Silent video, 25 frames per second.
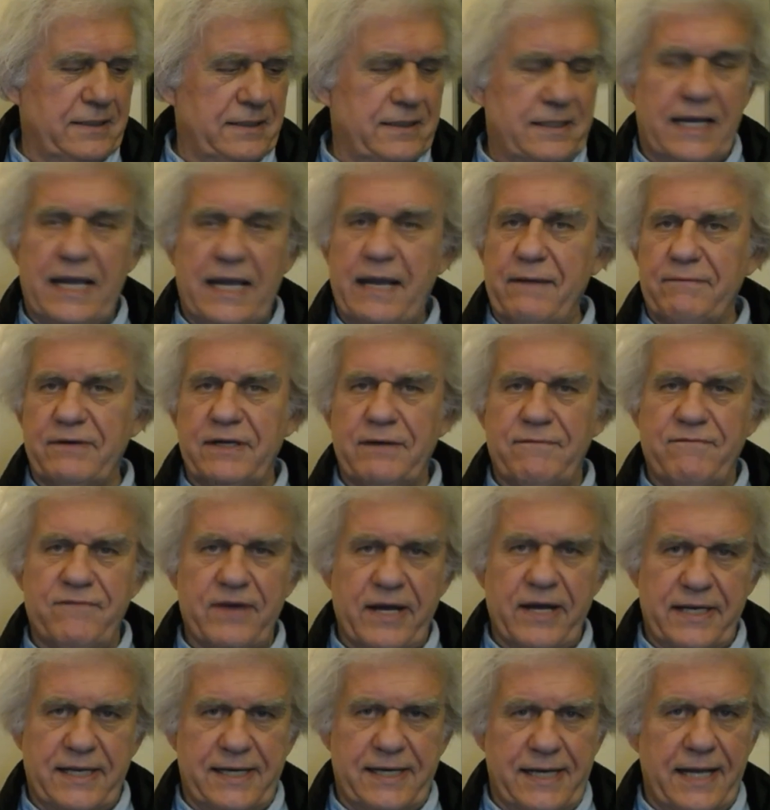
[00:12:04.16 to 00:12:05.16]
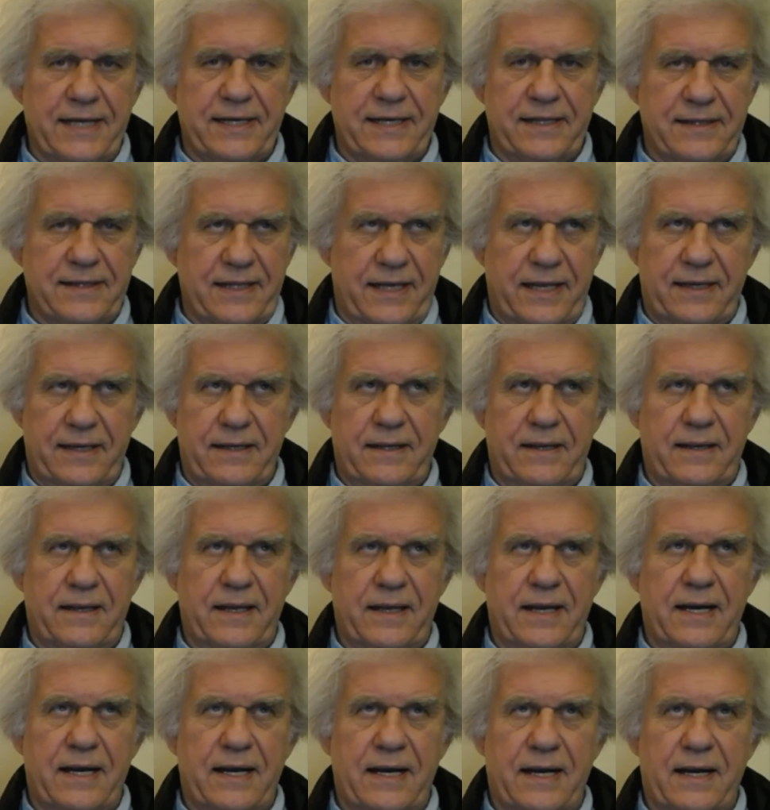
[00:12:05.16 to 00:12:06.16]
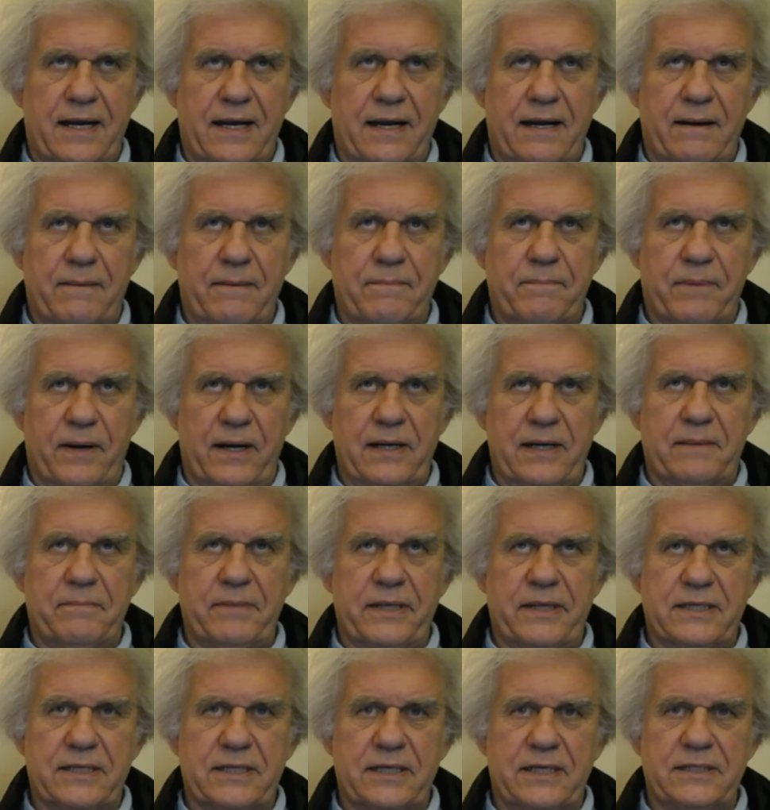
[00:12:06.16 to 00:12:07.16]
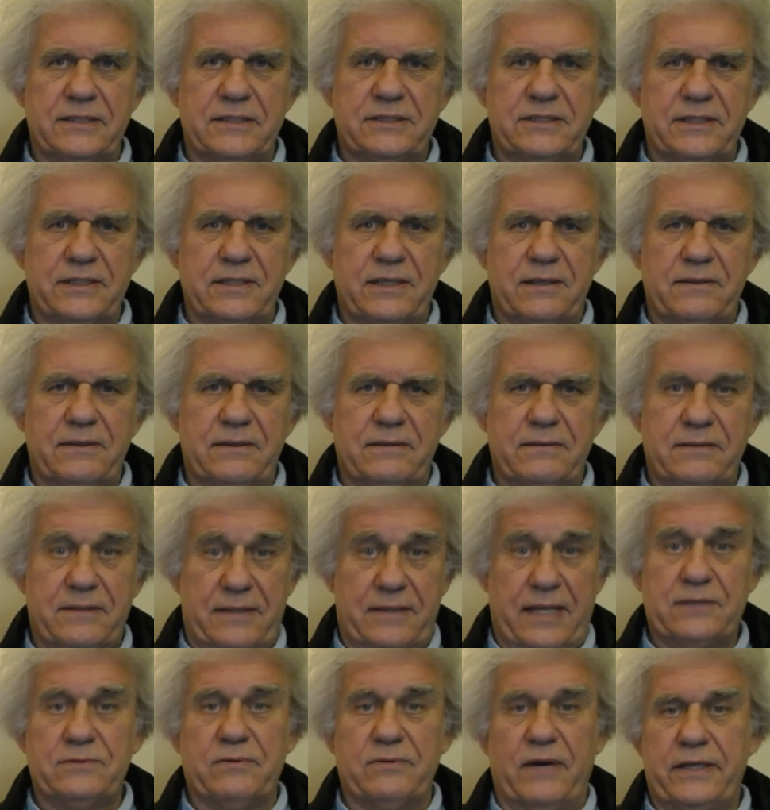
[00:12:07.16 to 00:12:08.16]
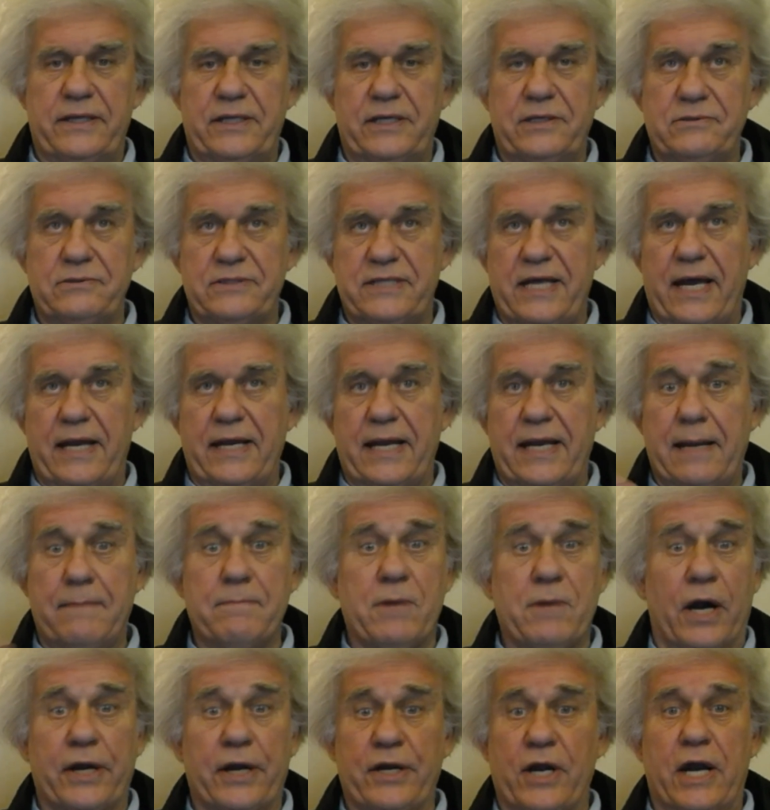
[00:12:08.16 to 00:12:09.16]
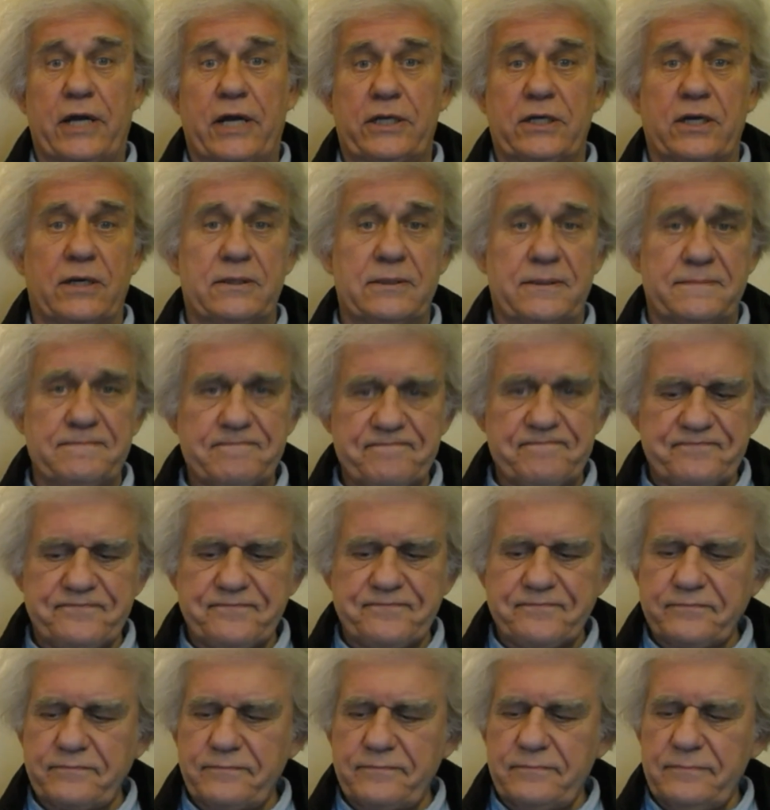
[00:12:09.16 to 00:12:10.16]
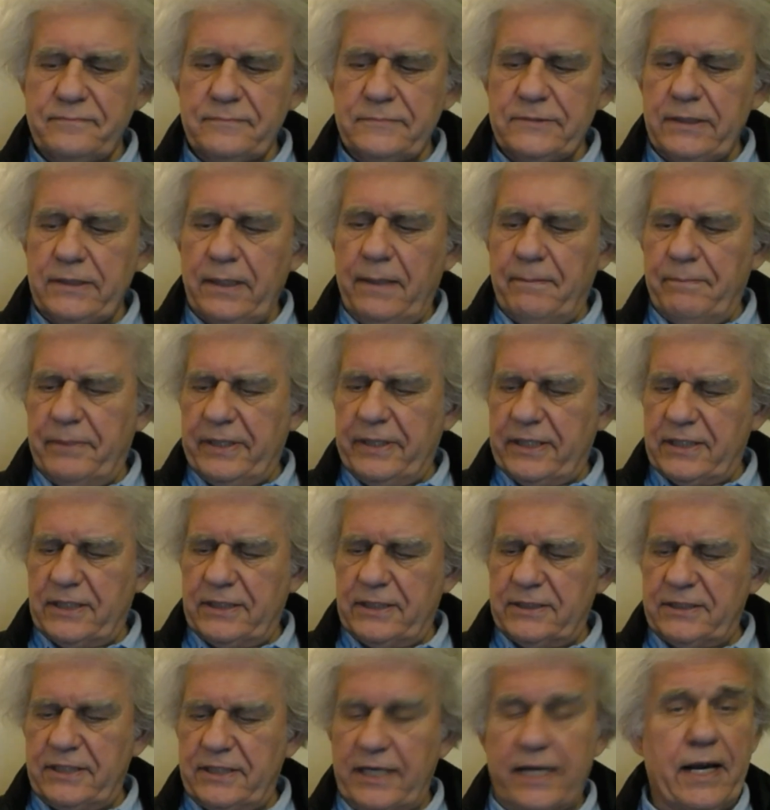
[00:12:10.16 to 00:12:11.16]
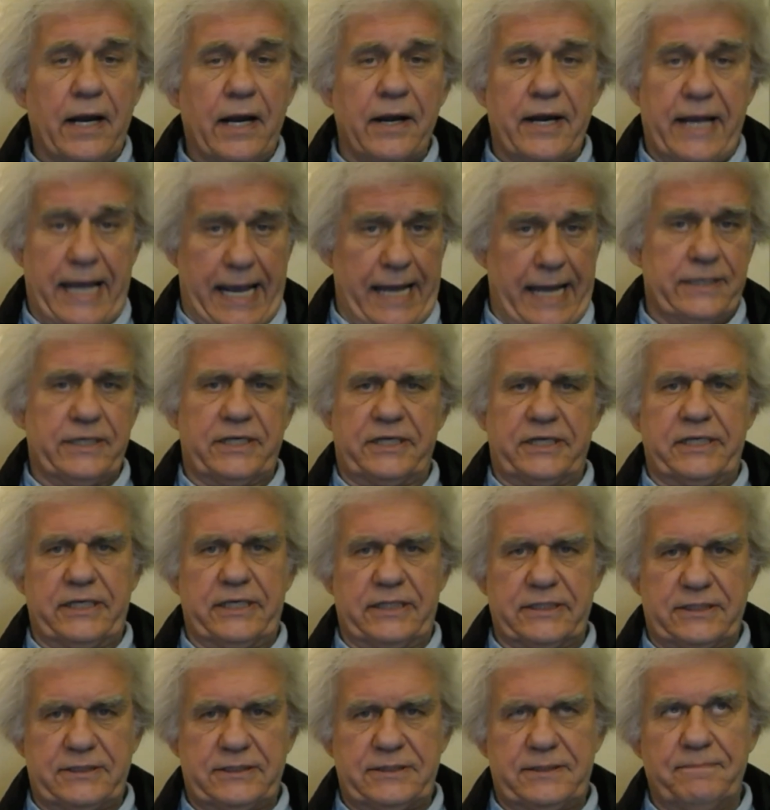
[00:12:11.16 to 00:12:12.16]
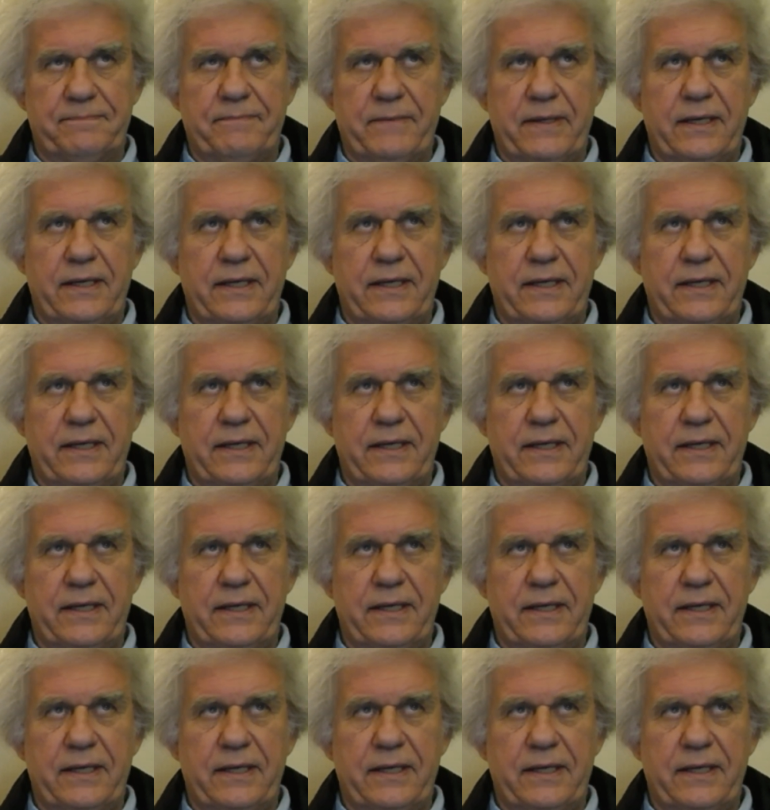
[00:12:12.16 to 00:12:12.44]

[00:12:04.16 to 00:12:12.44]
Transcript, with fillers: they haven't invented anything, uh, partly because, you know, that's why they use that name anarcho, because they are anarchists.